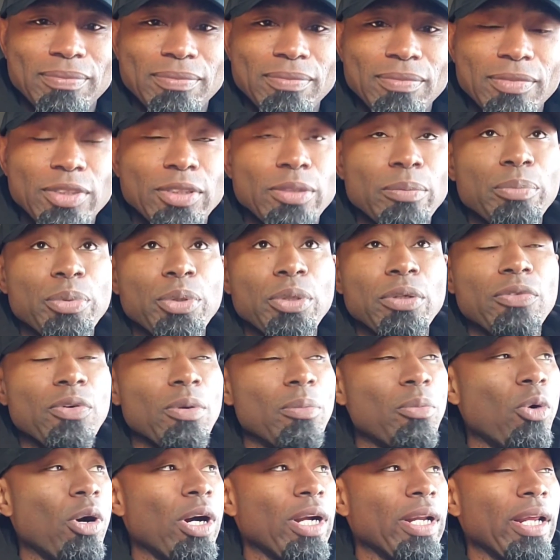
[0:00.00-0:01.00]
It's a
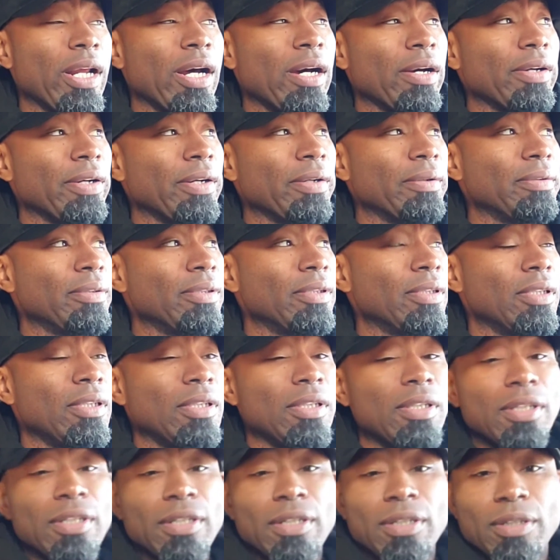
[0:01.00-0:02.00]
beautiful morning out here,
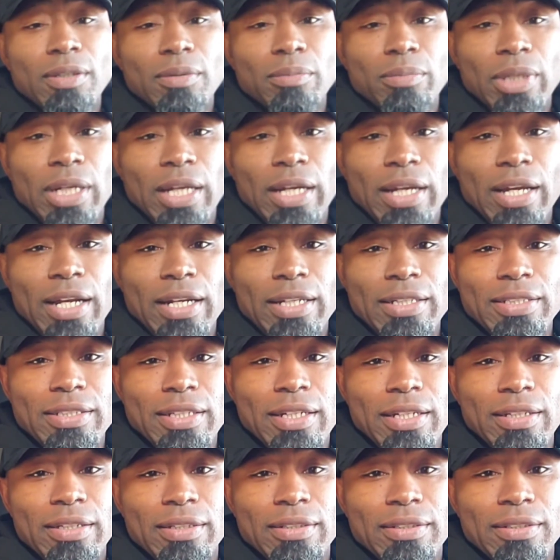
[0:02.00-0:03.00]
but I got to
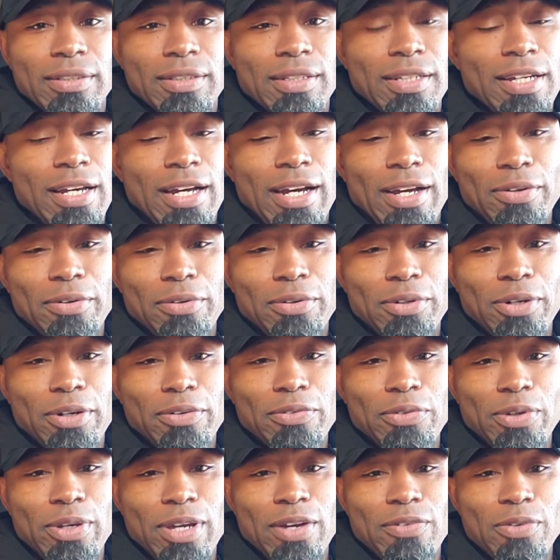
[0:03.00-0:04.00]
tell you, I don't know
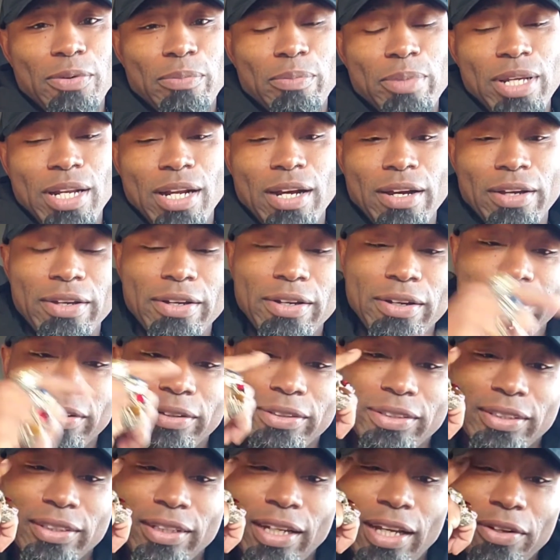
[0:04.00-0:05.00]
if you ever been out here
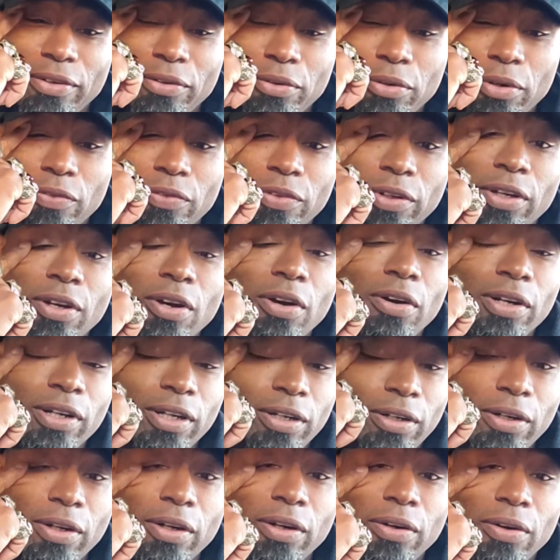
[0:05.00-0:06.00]
to like North
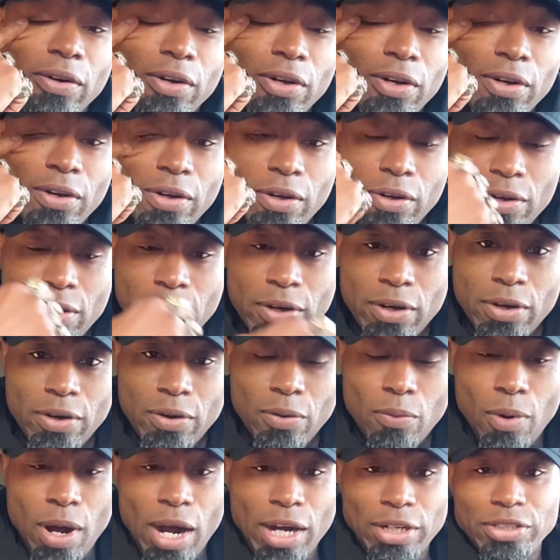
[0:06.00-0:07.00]
Dakota or
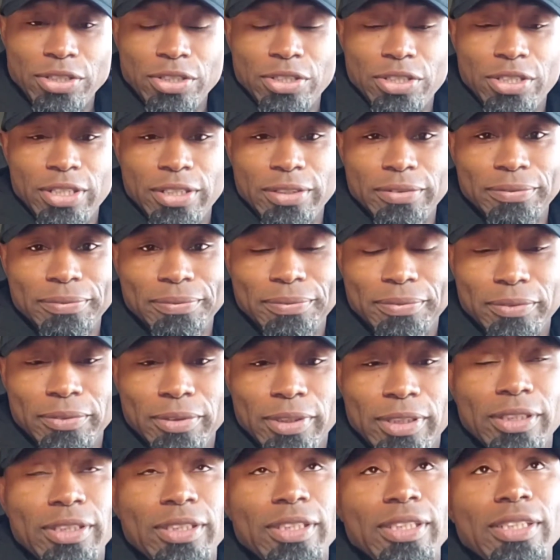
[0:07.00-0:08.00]
Washington.
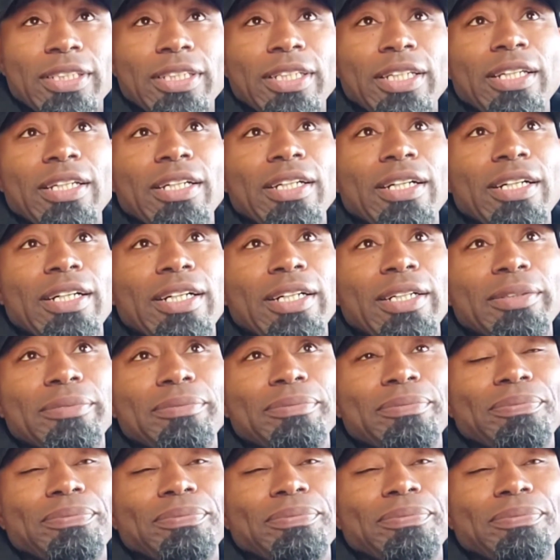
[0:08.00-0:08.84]
What is it? The